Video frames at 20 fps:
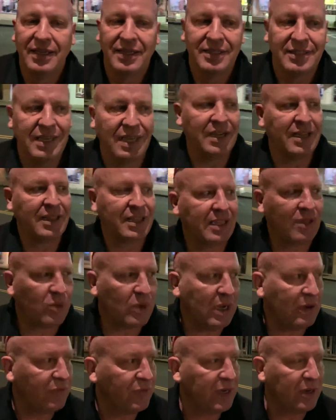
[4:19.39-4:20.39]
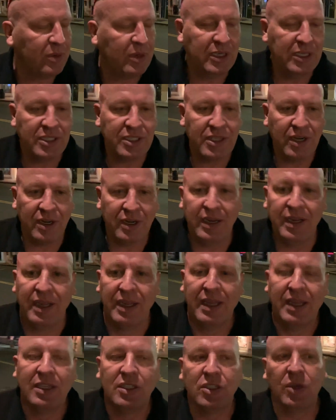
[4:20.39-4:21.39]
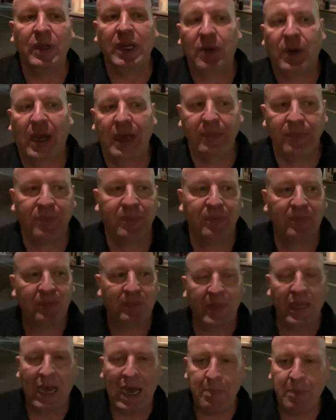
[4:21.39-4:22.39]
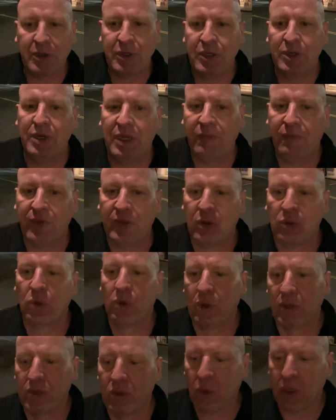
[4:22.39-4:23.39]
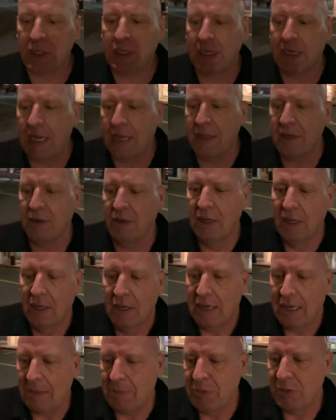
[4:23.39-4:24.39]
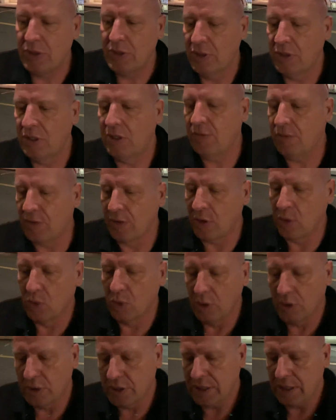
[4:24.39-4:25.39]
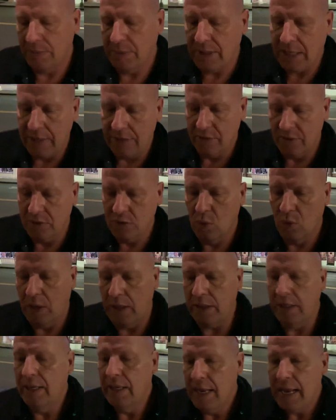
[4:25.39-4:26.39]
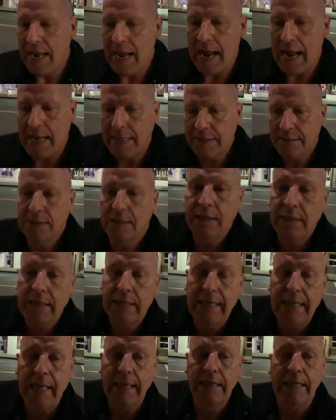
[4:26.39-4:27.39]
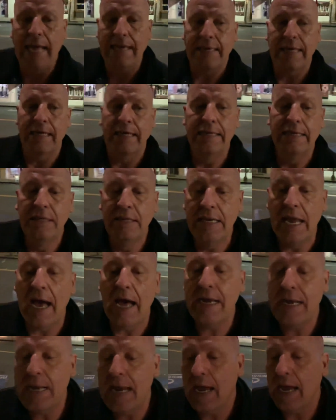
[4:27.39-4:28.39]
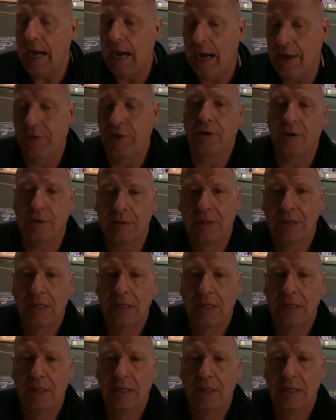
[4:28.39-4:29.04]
Sounded a little rough there when you started. So anyway, opportunity for the world to work together, opportunity for the world to come together as one, as like none other.